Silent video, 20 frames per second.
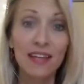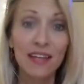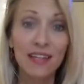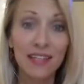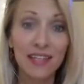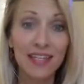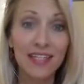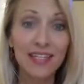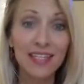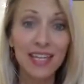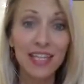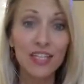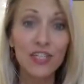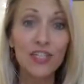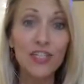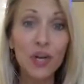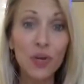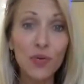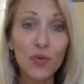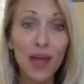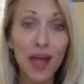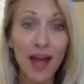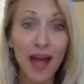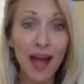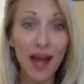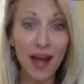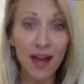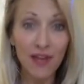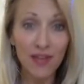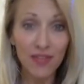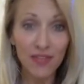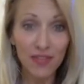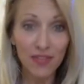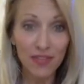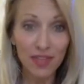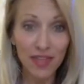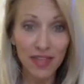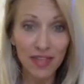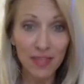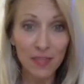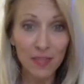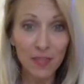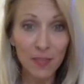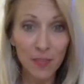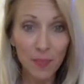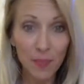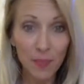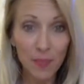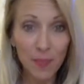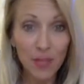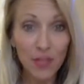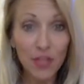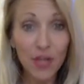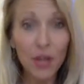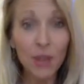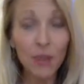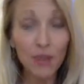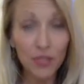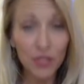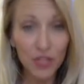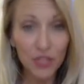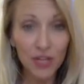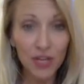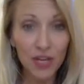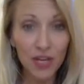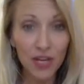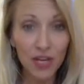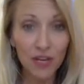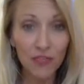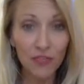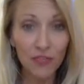kids today don't have as much opportunity